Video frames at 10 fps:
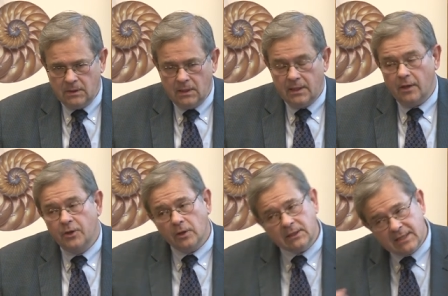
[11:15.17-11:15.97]
Now, your
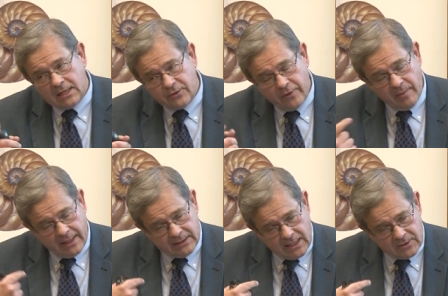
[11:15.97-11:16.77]
catastrophe my
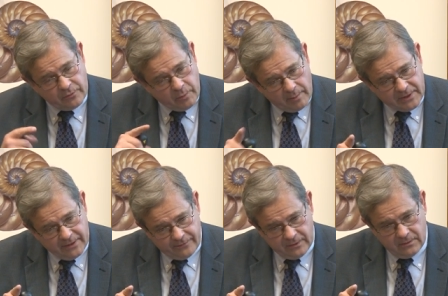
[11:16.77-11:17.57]
catastrophe are probably different.